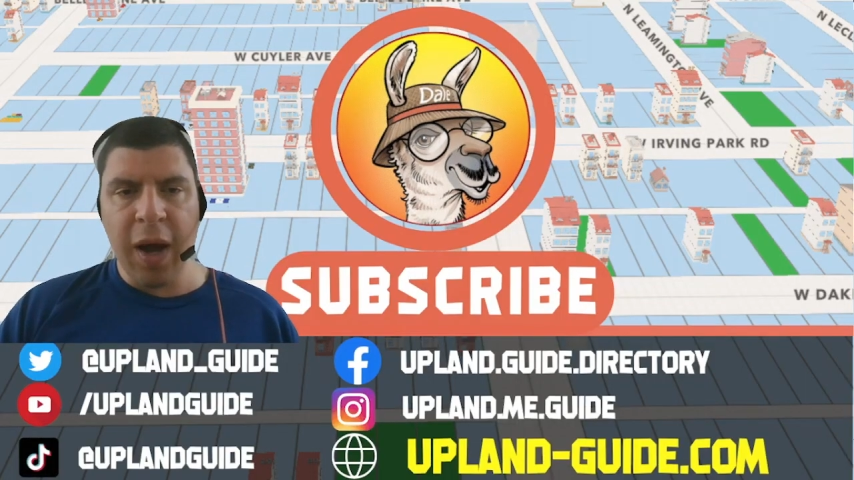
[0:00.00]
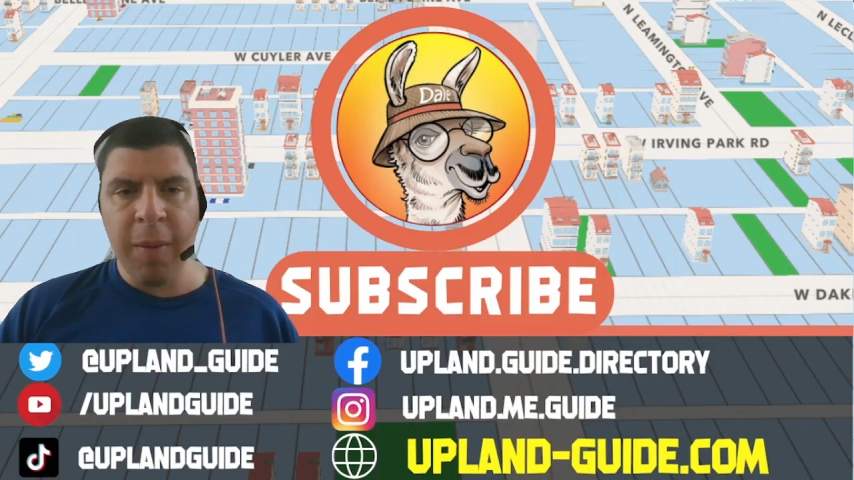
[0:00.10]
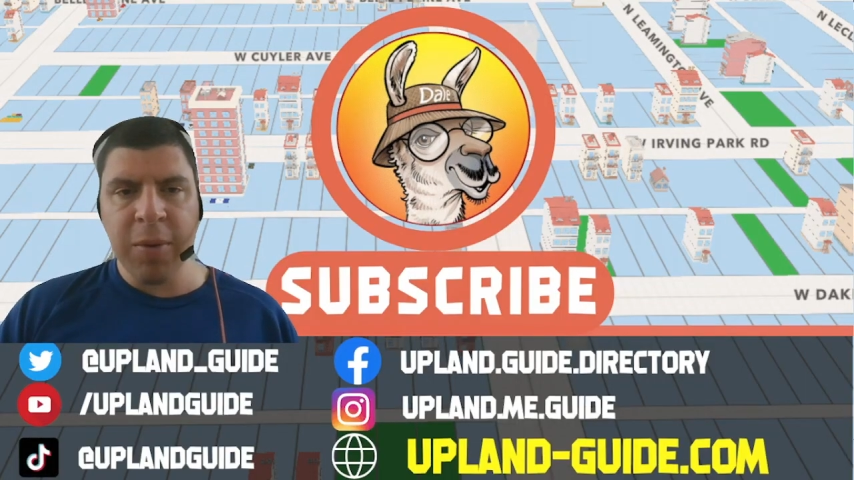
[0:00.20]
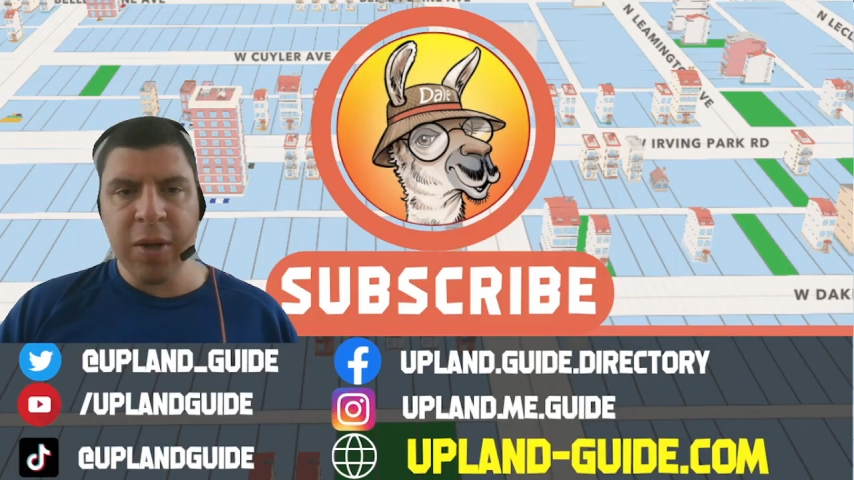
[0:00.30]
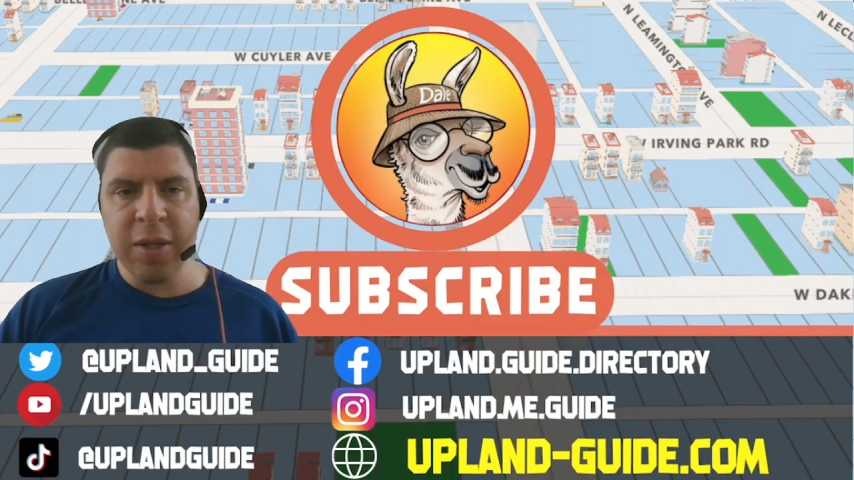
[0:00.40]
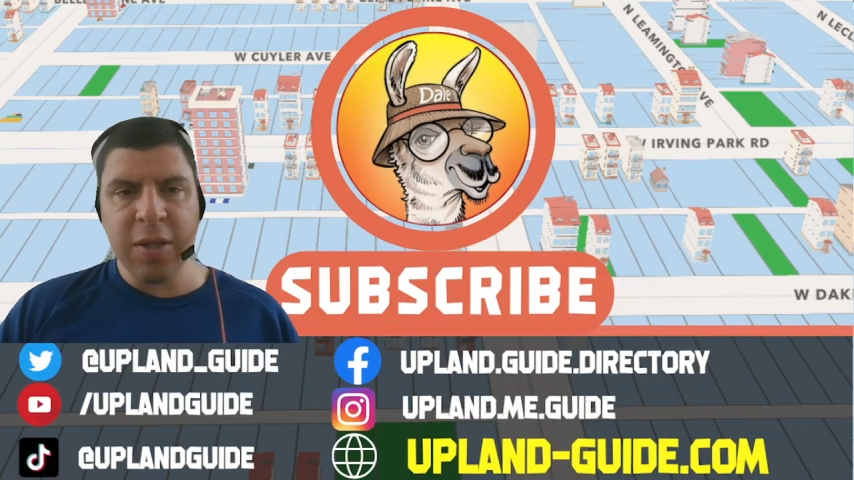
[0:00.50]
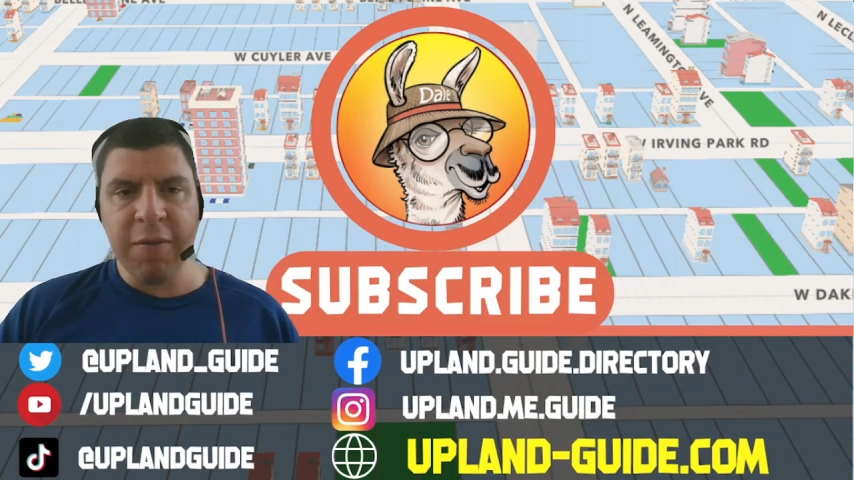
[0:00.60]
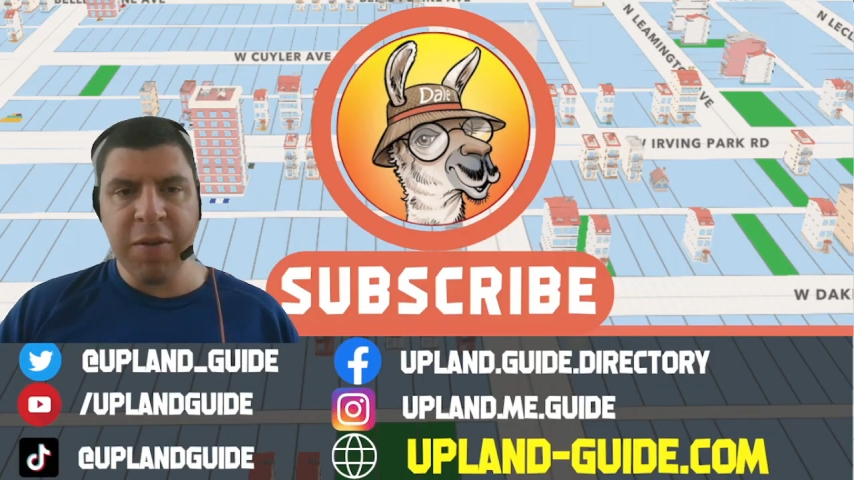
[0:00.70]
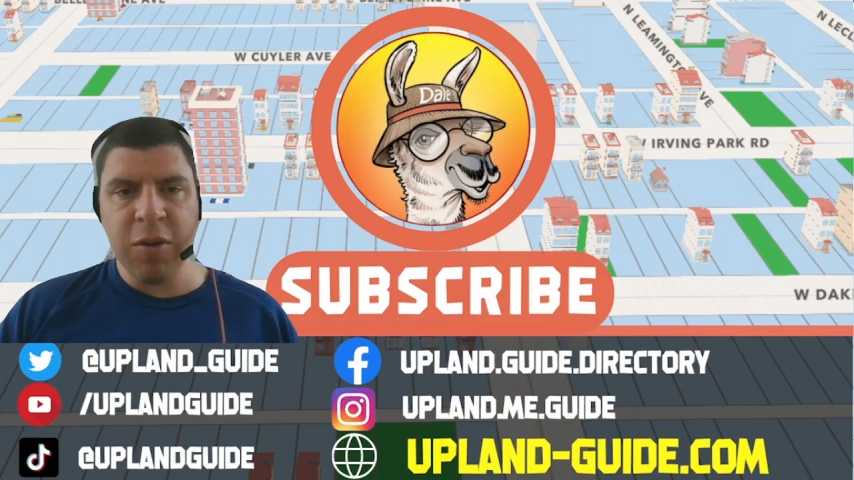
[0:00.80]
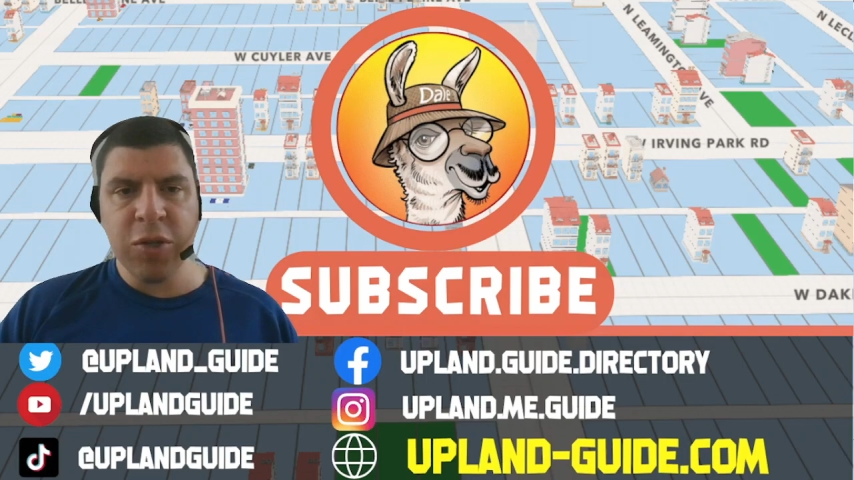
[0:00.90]
Upland is
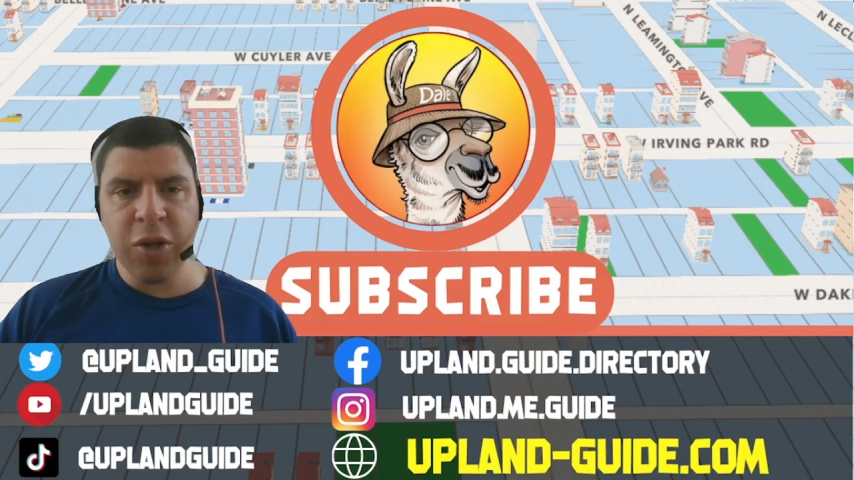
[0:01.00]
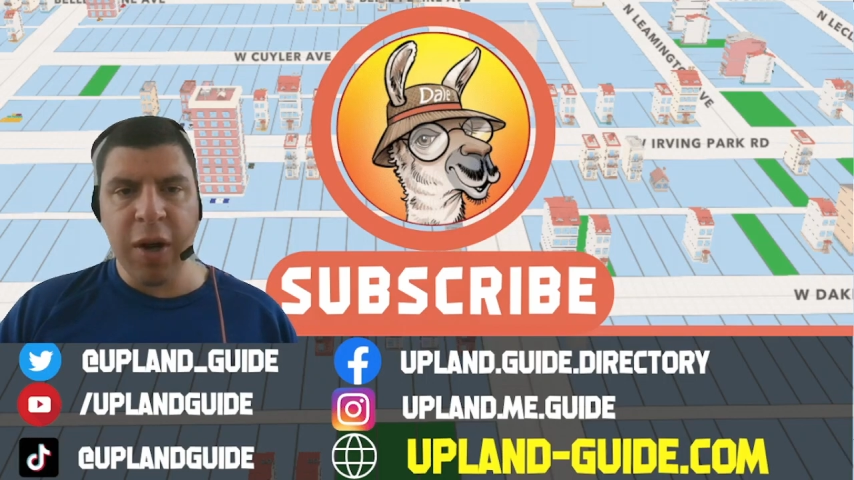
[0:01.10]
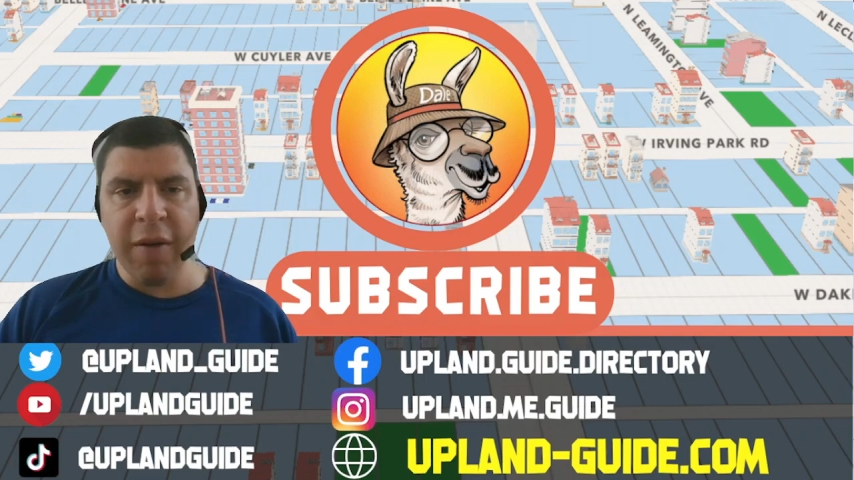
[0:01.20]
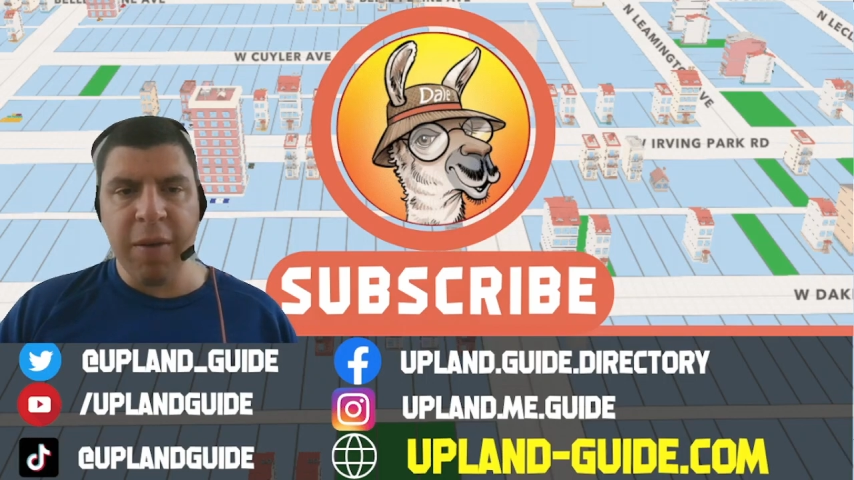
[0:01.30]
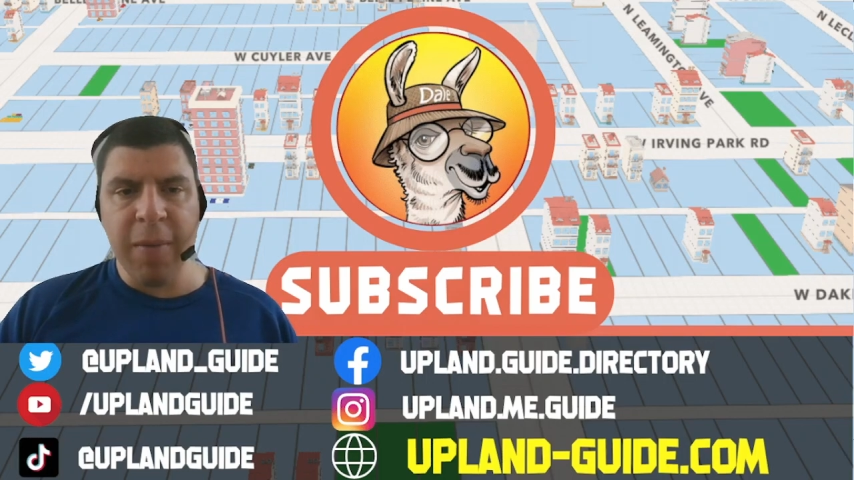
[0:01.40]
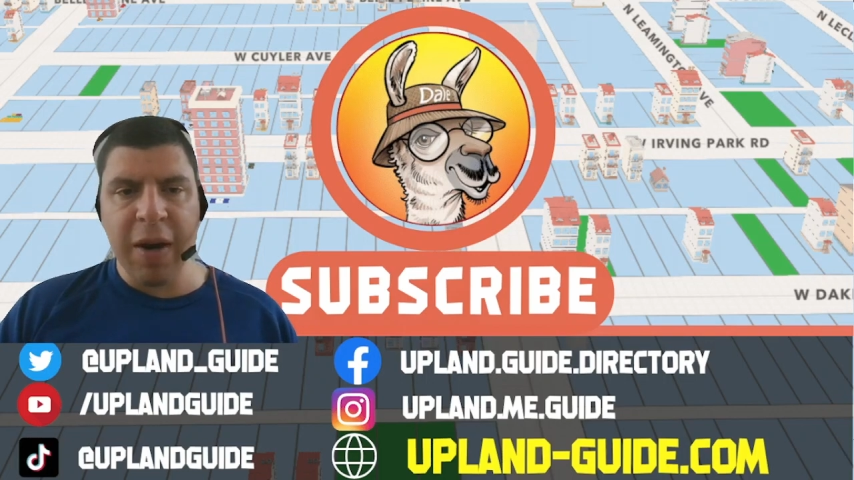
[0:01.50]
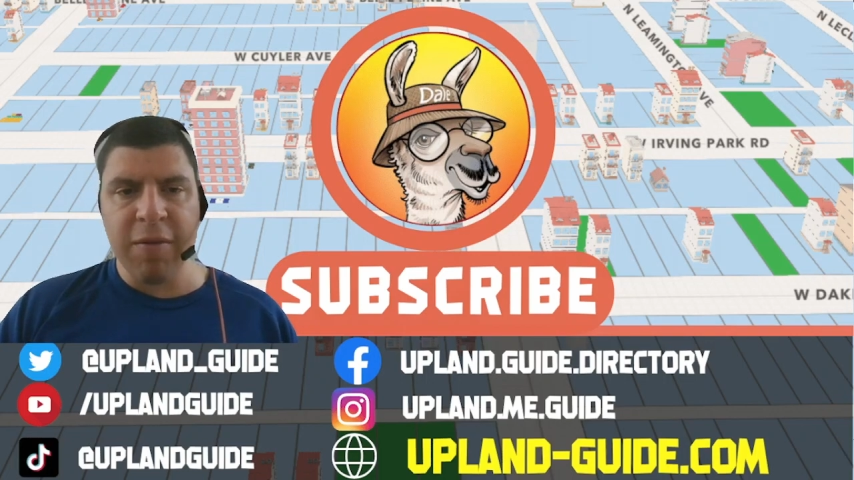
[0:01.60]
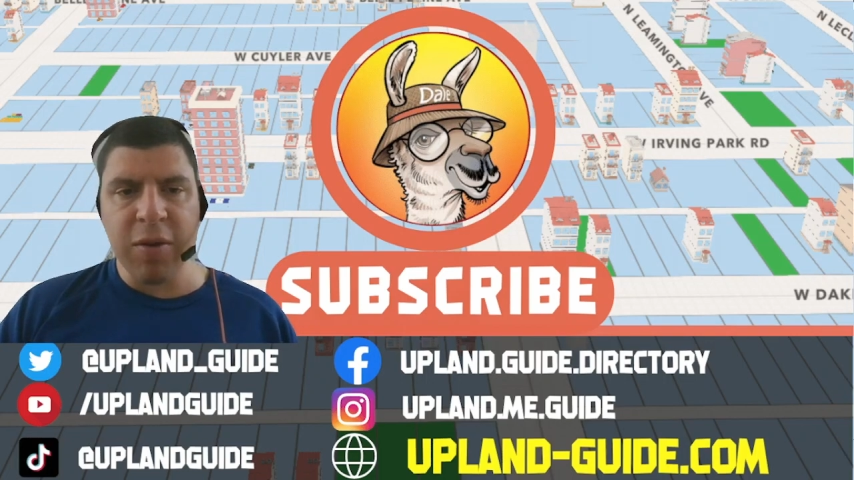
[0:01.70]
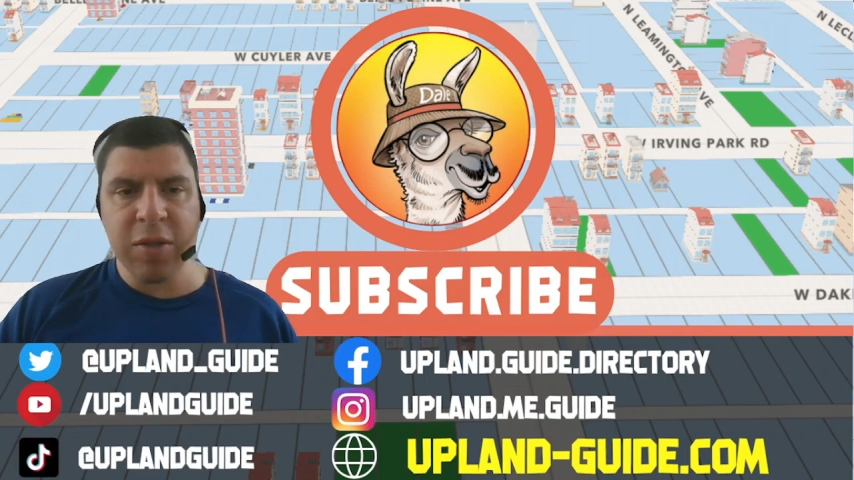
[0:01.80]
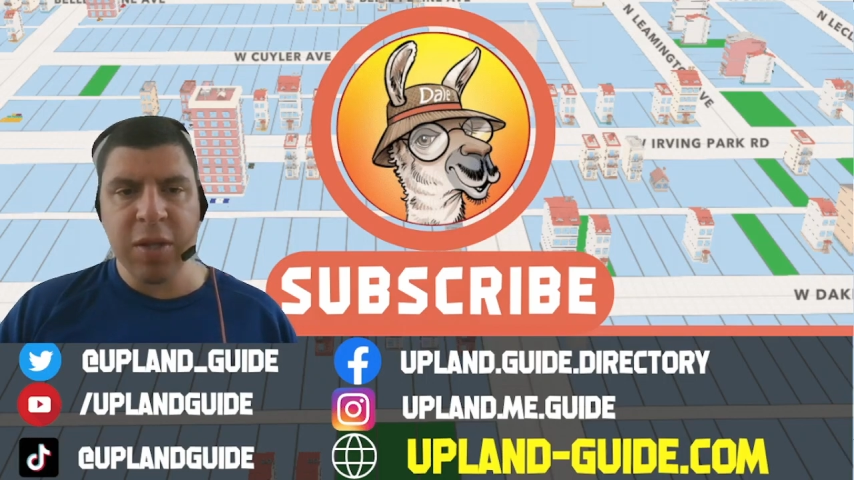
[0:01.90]
the future of the
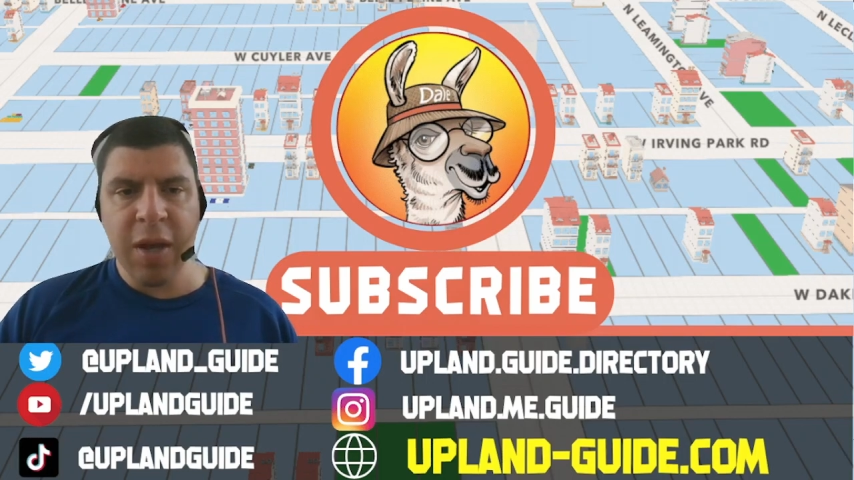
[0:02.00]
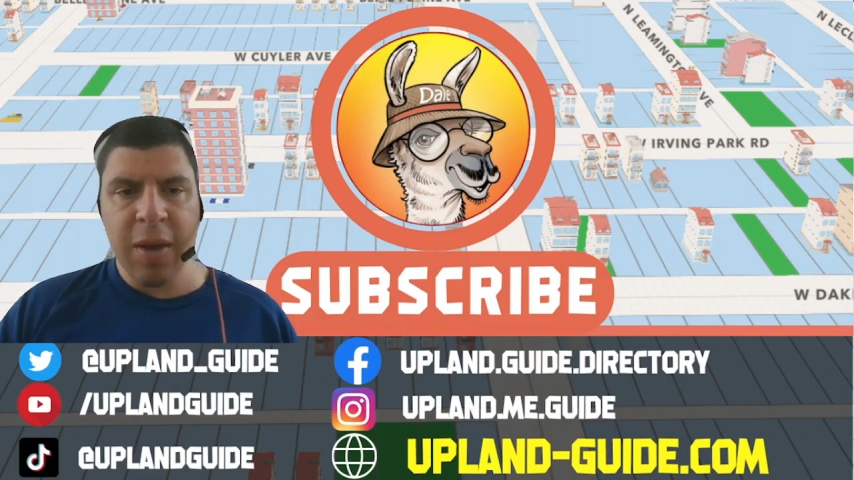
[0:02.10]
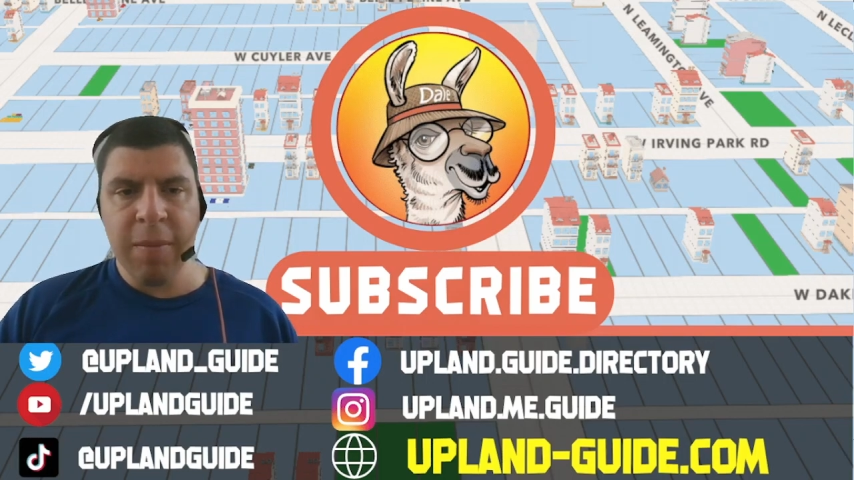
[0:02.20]
metaverse,